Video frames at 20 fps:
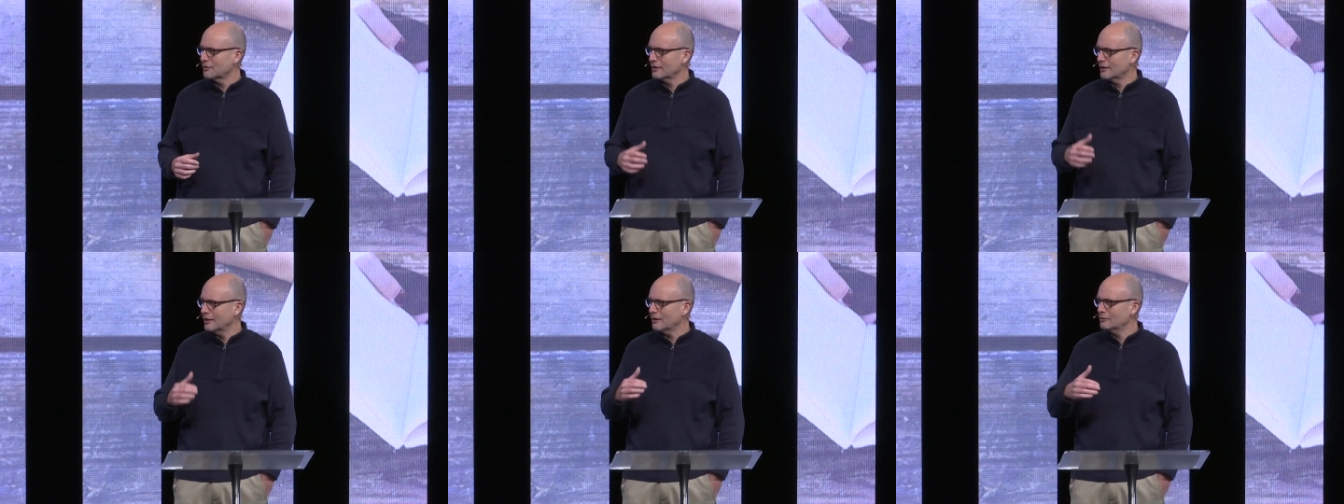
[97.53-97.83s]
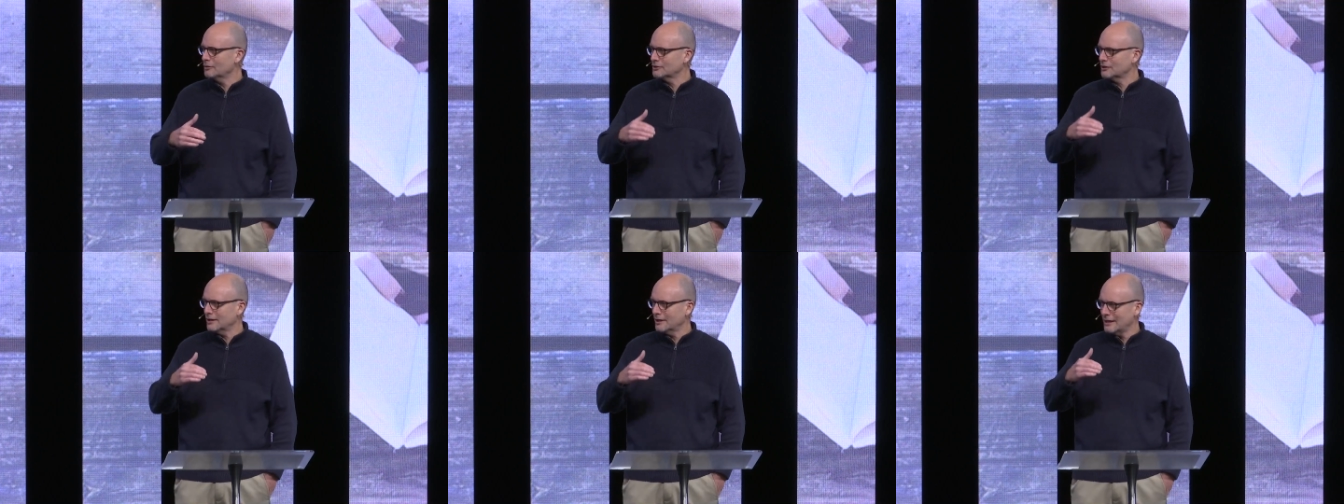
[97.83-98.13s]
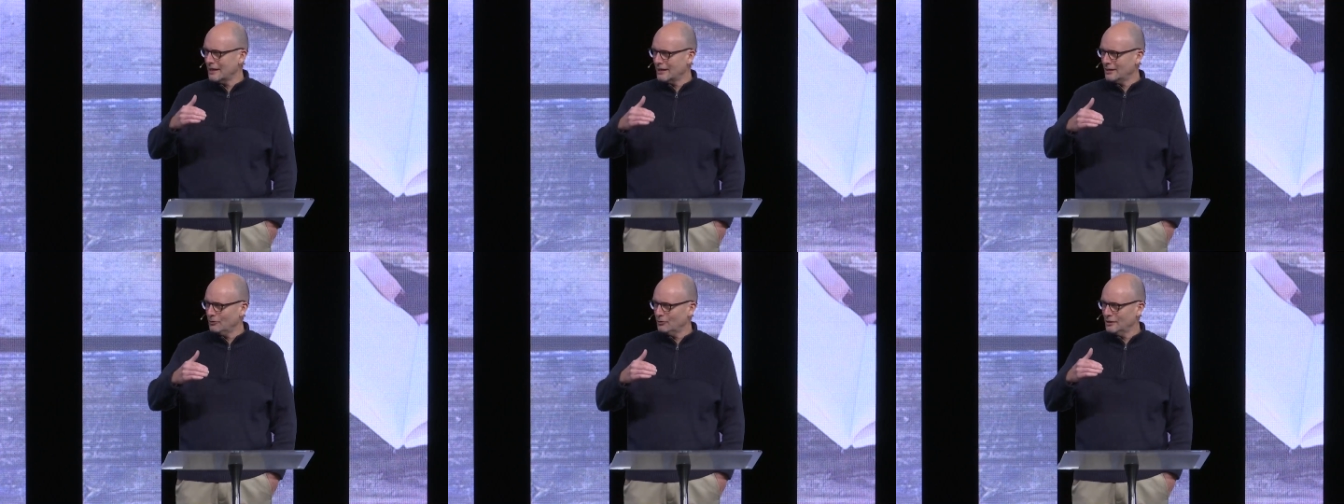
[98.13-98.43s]
In other words,
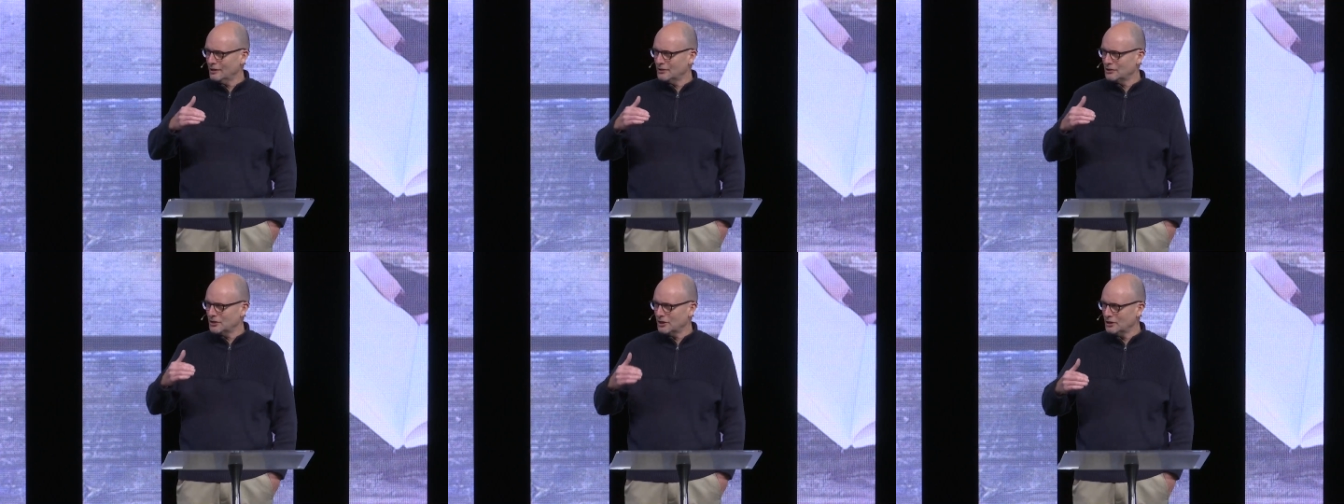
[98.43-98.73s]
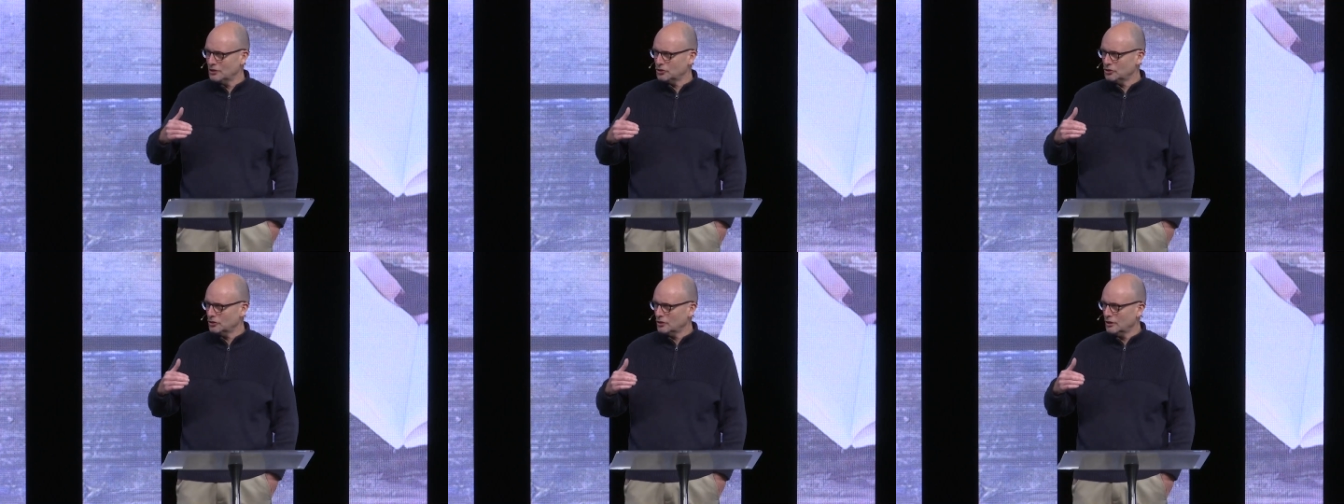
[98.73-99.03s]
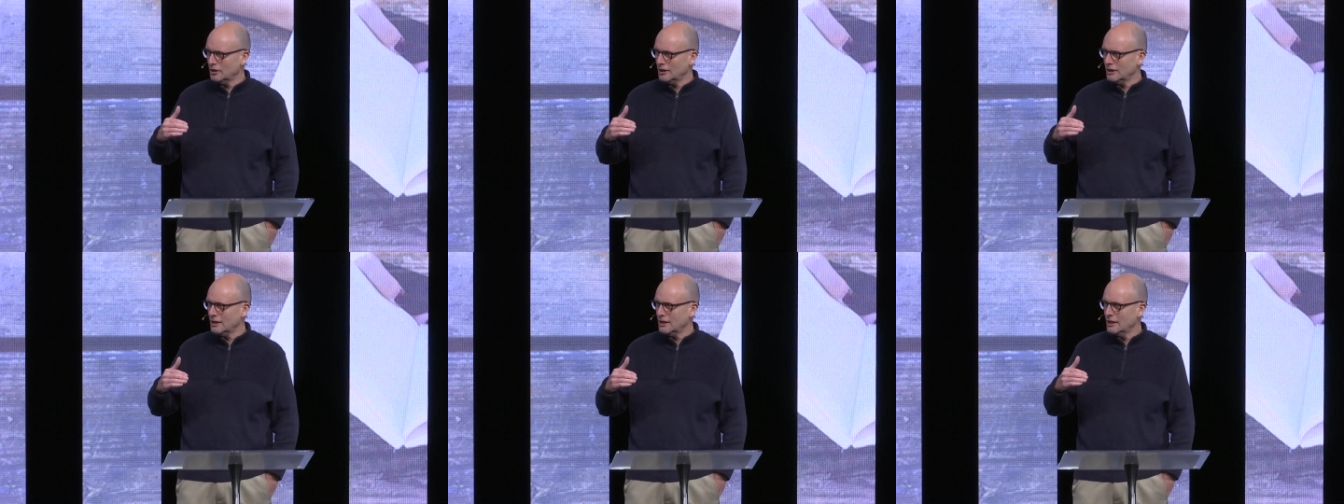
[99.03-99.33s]
how to
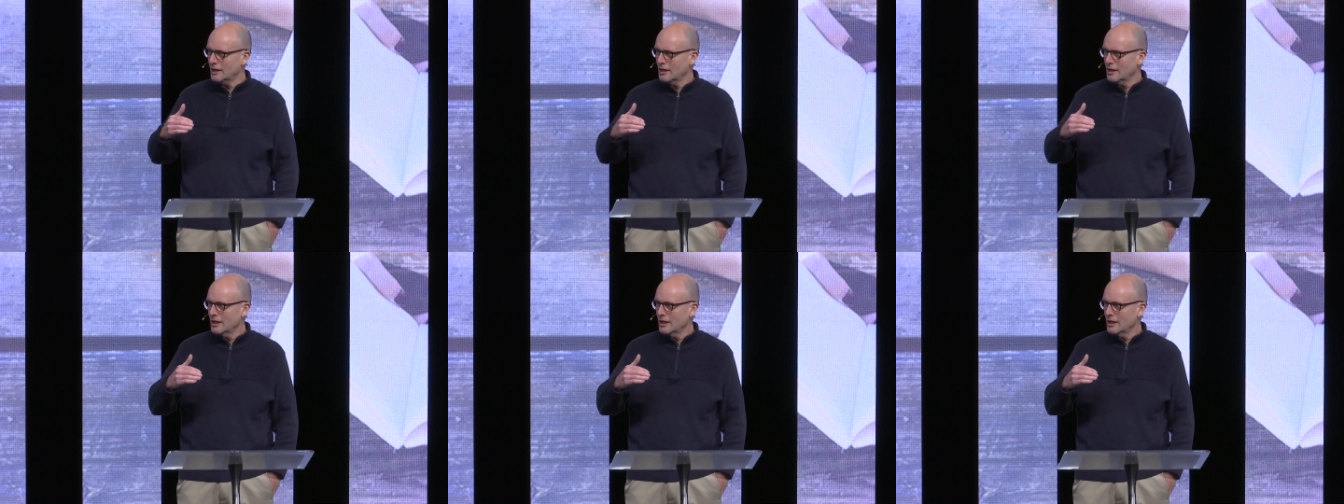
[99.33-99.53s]
intentionally